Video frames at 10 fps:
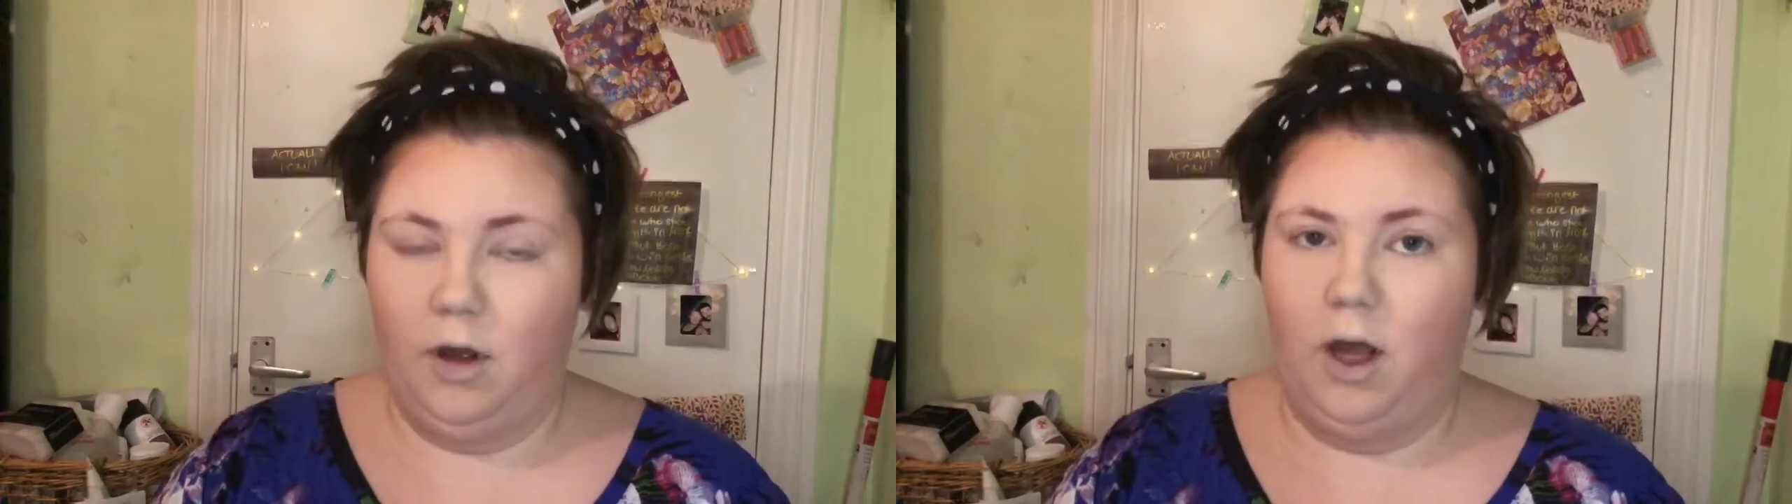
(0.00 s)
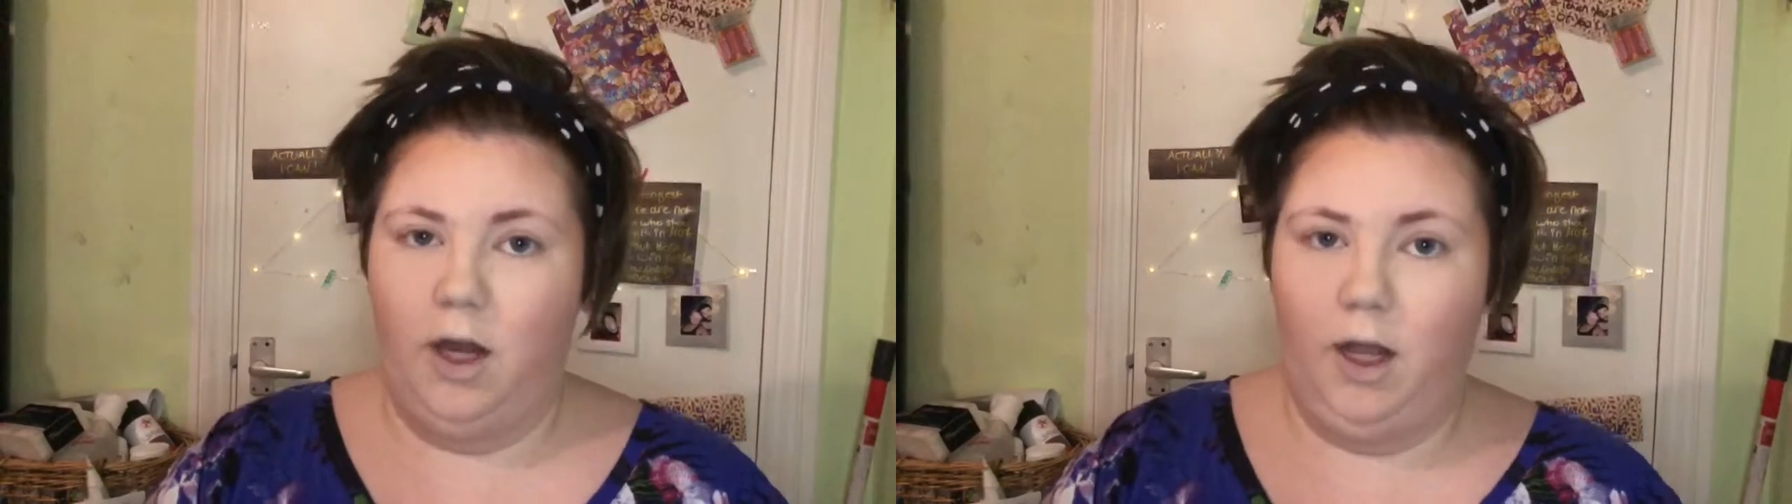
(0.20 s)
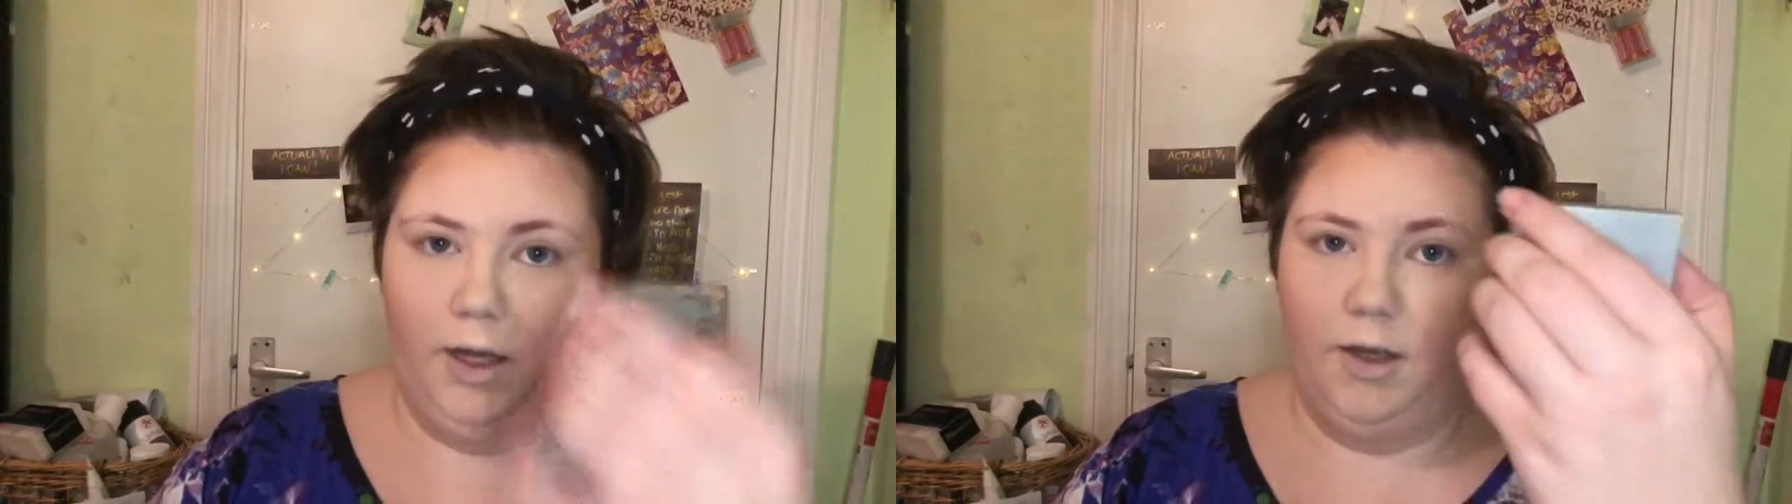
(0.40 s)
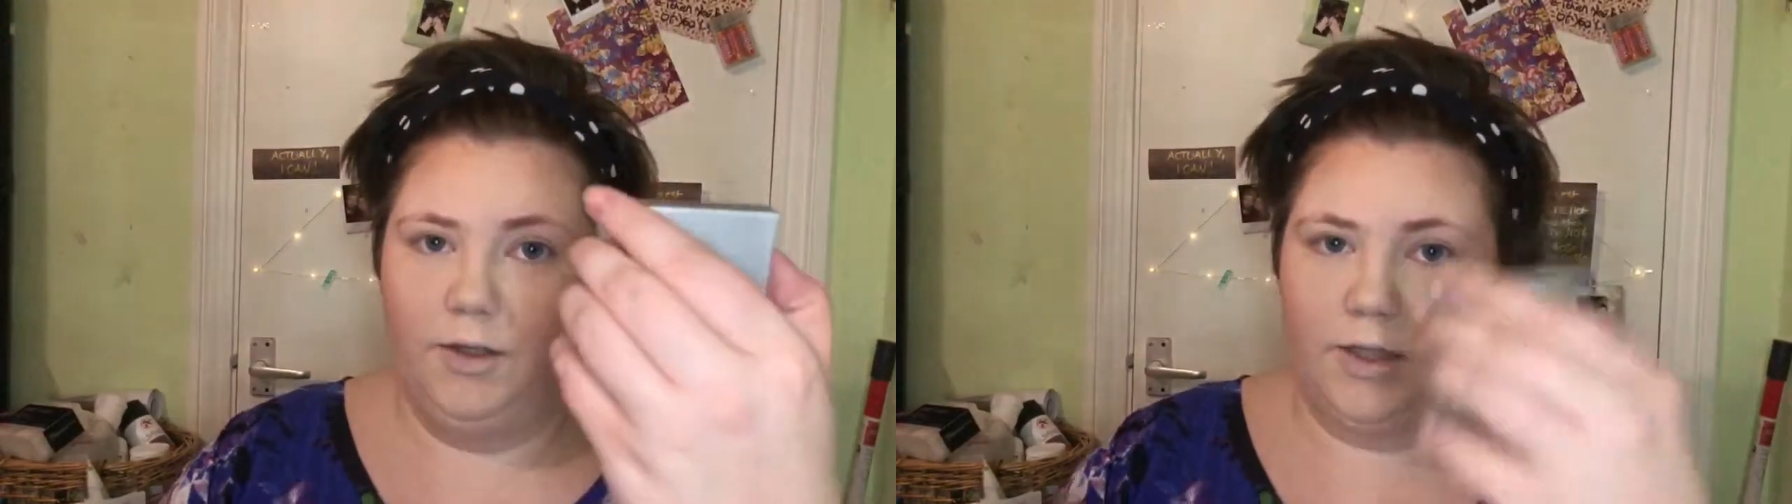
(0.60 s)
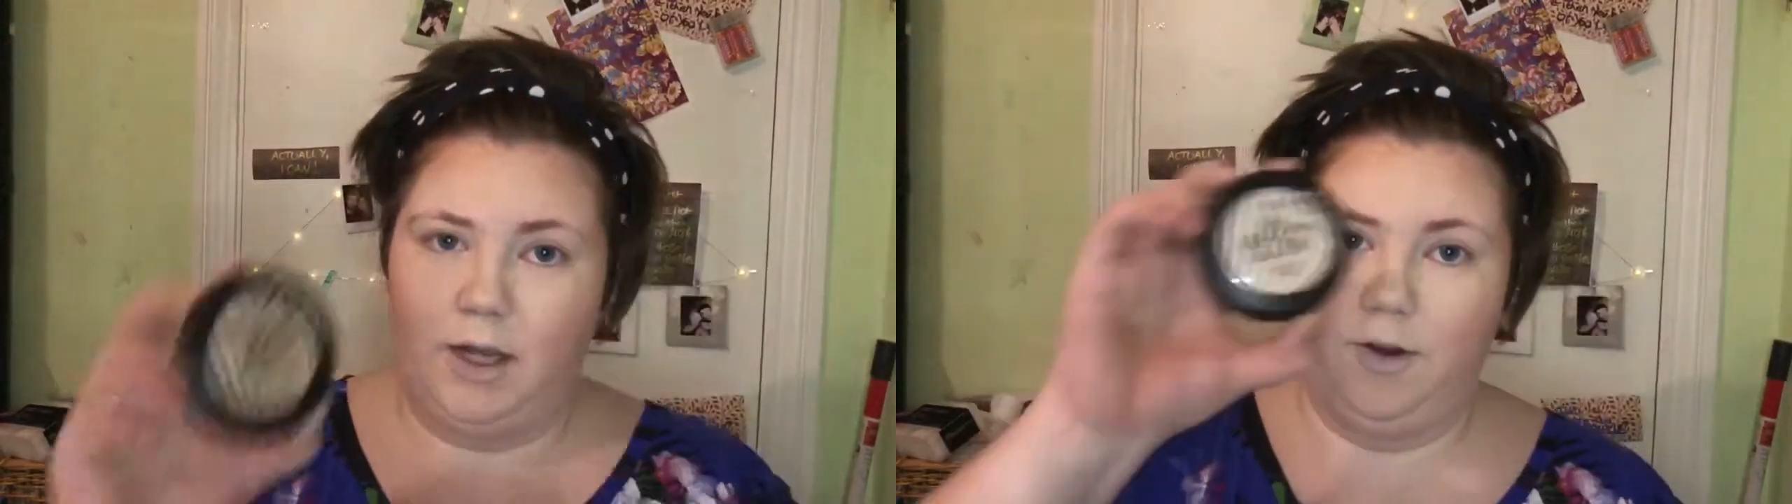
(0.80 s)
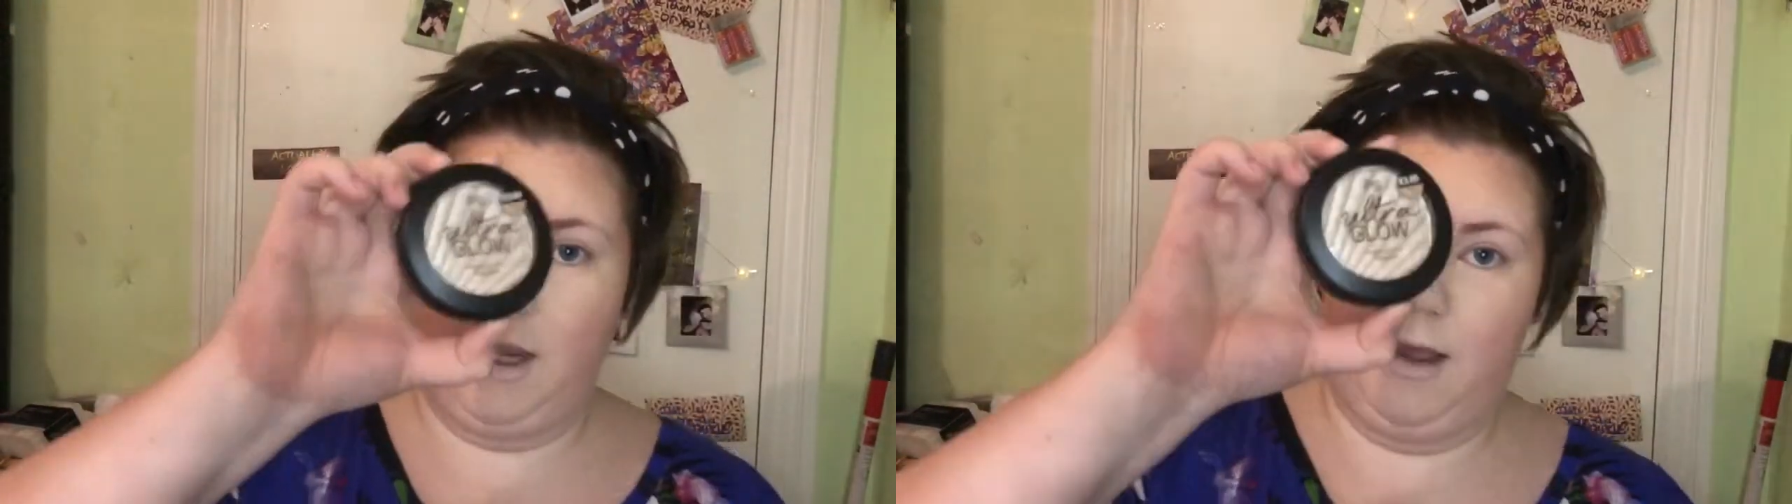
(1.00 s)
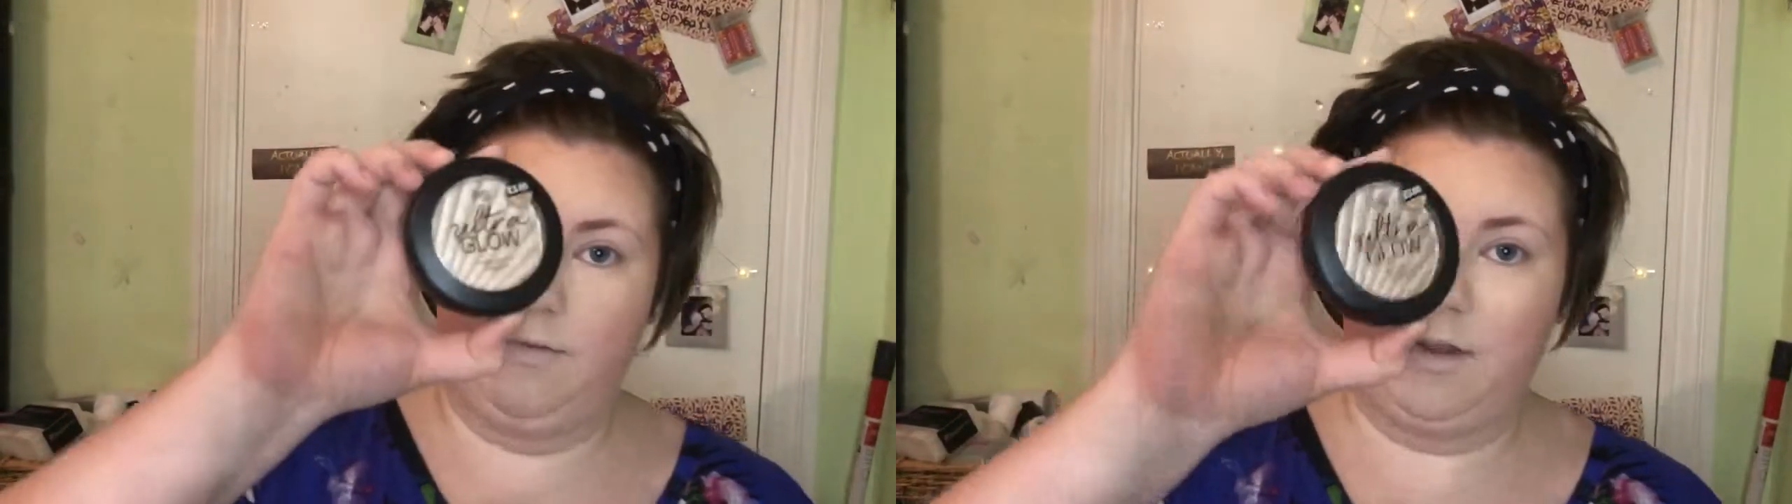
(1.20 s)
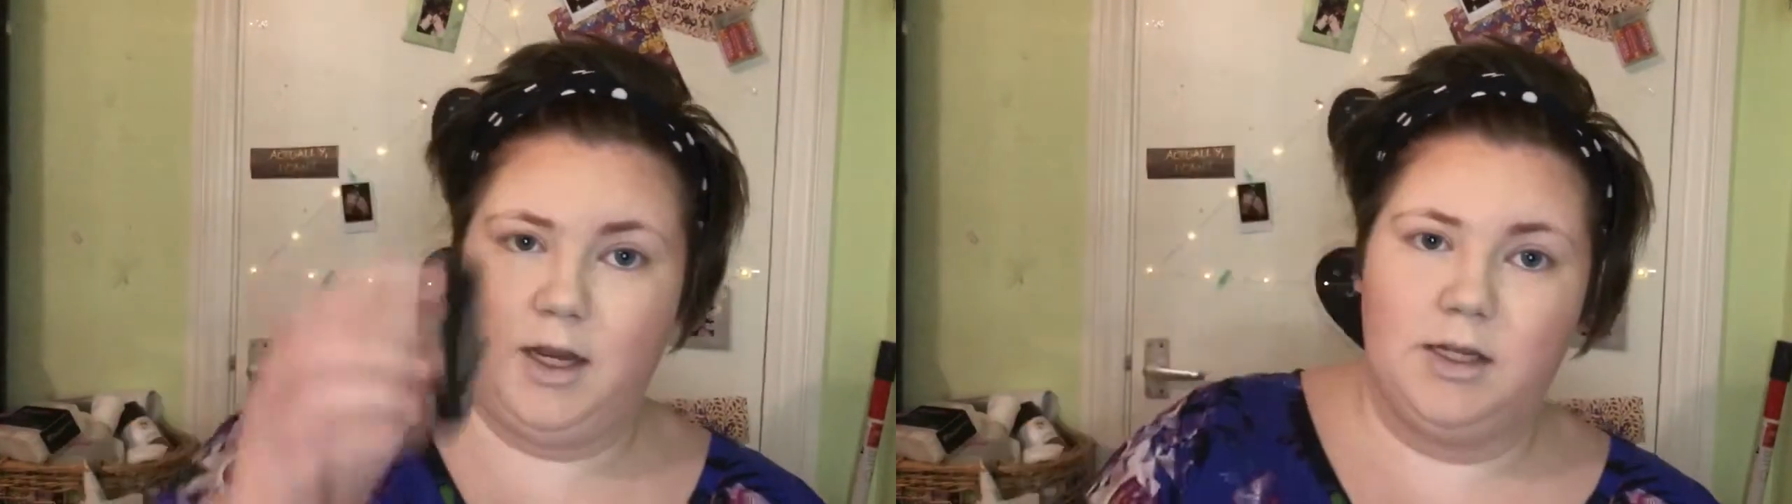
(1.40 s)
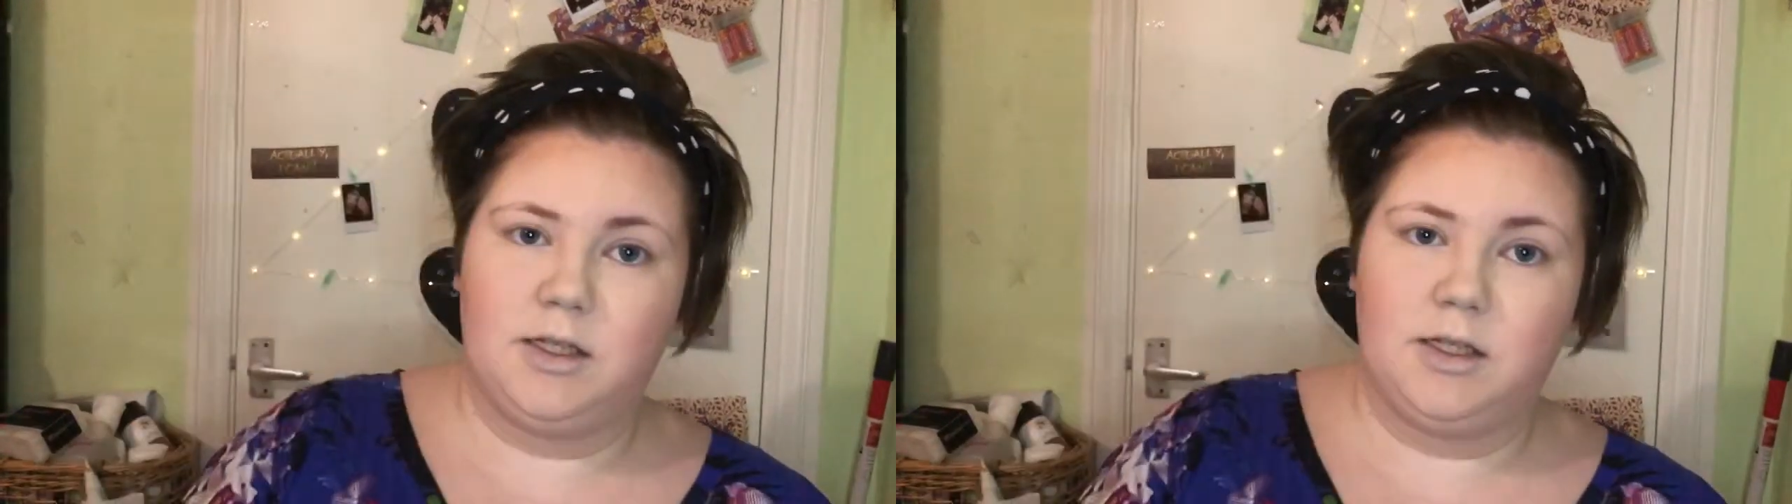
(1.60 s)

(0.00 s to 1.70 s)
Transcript: highlighters, they only have these,